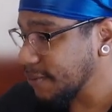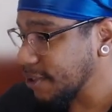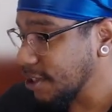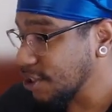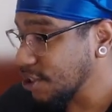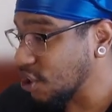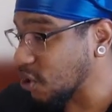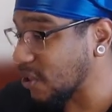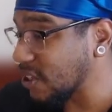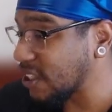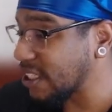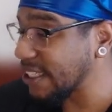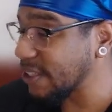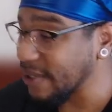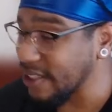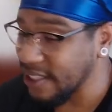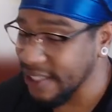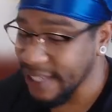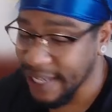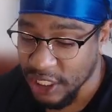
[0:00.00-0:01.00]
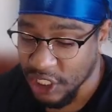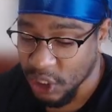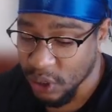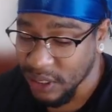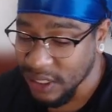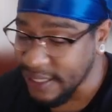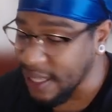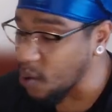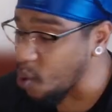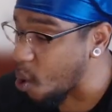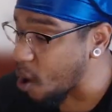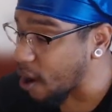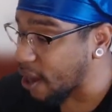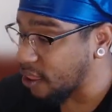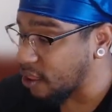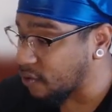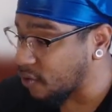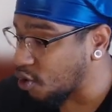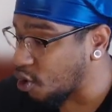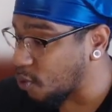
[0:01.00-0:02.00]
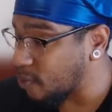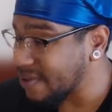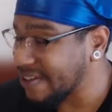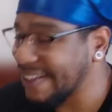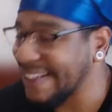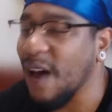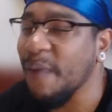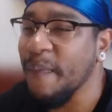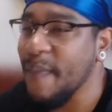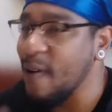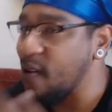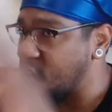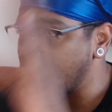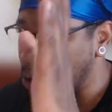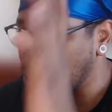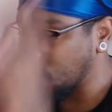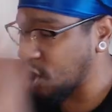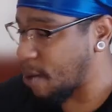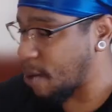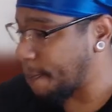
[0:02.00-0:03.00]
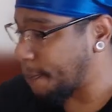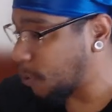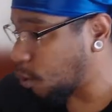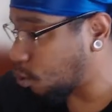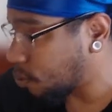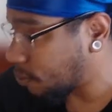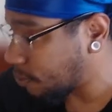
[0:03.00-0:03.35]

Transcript: So see, you see, as soon as they walk in the room, sound barrier goes up. Boom.